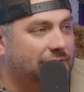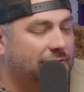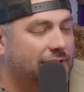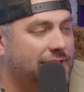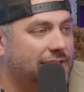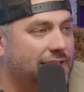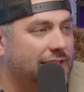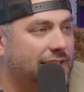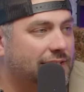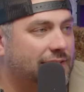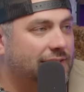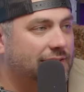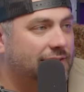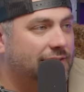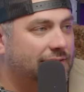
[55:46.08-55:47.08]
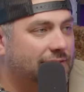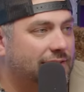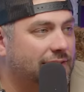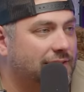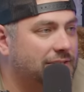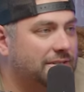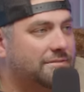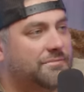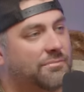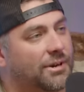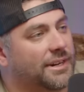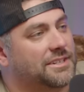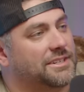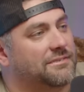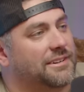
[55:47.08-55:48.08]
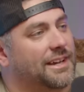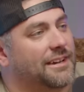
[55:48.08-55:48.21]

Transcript: Otherwise, it like it just brings you